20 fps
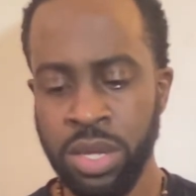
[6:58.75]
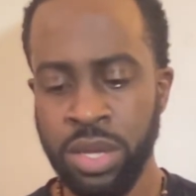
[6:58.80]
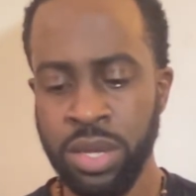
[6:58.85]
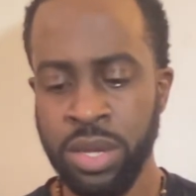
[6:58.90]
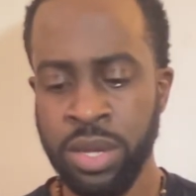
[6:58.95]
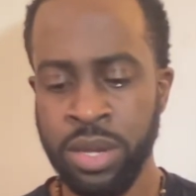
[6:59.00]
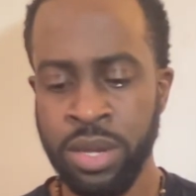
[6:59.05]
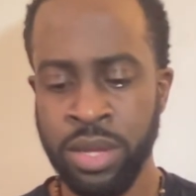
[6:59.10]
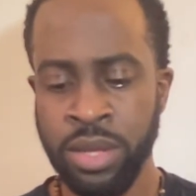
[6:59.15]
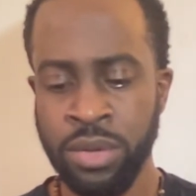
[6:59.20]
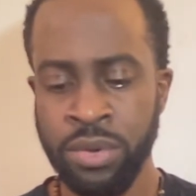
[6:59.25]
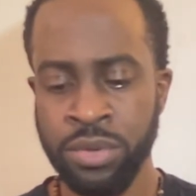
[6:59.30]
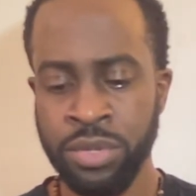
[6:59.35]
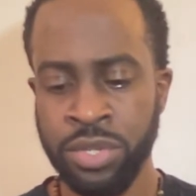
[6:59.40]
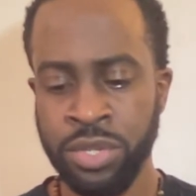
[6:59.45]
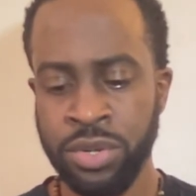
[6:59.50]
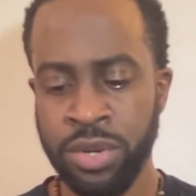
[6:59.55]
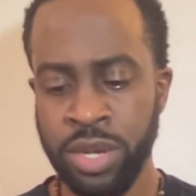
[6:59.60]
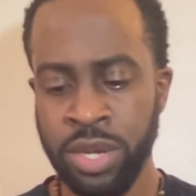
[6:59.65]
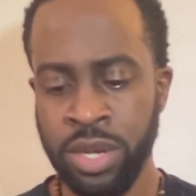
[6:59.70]
and then you will
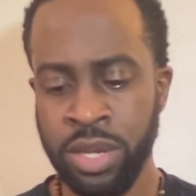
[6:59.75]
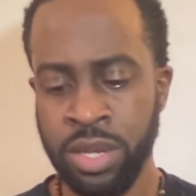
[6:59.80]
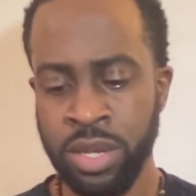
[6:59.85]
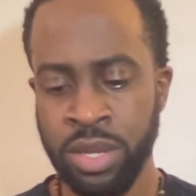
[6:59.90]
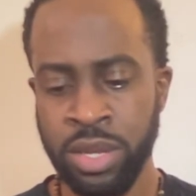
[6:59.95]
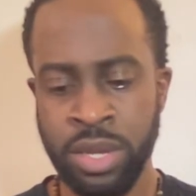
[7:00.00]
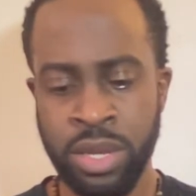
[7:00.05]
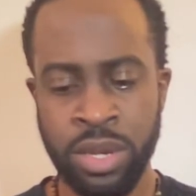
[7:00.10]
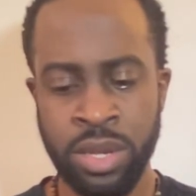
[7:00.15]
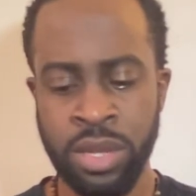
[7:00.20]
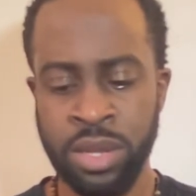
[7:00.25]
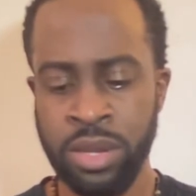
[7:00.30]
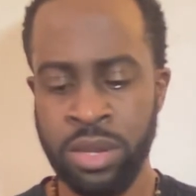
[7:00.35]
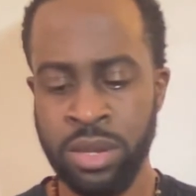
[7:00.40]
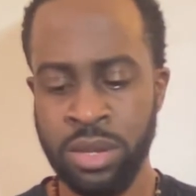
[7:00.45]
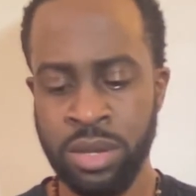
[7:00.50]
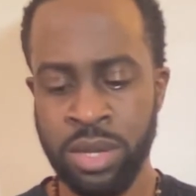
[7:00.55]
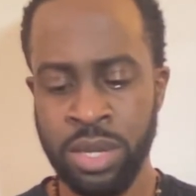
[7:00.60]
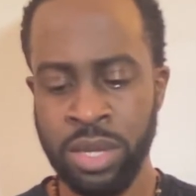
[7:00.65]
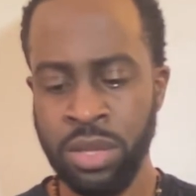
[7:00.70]
trade it, and then
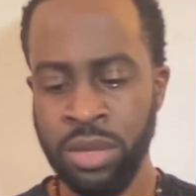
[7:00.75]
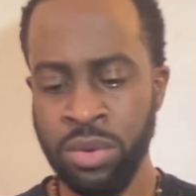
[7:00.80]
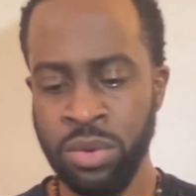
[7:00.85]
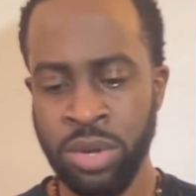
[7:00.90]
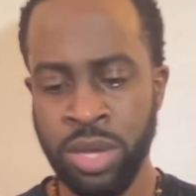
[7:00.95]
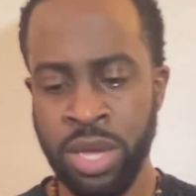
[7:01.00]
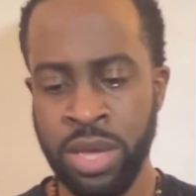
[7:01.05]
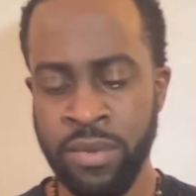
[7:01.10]
like you'll have